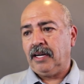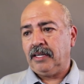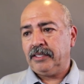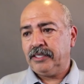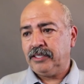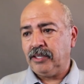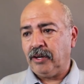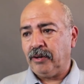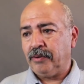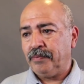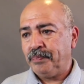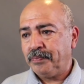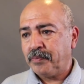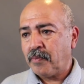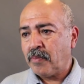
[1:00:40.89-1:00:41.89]
So
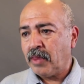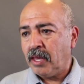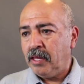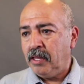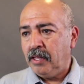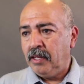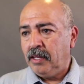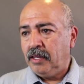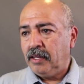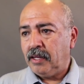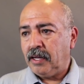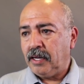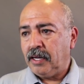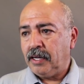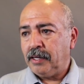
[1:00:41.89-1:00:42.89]

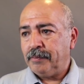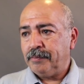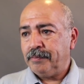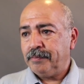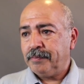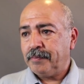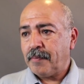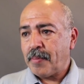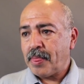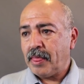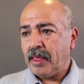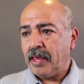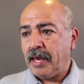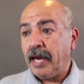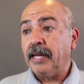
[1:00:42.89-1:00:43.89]
um,
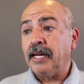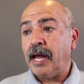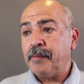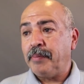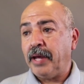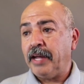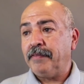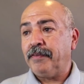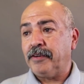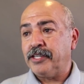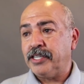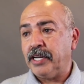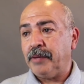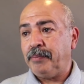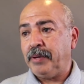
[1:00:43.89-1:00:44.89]
and I pay for
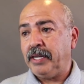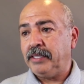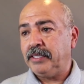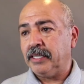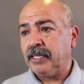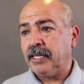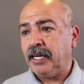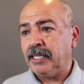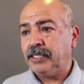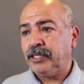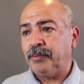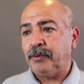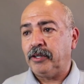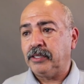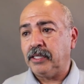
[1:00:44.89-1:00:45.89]
shipping to
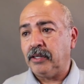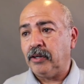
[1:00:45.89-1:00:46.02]
customers.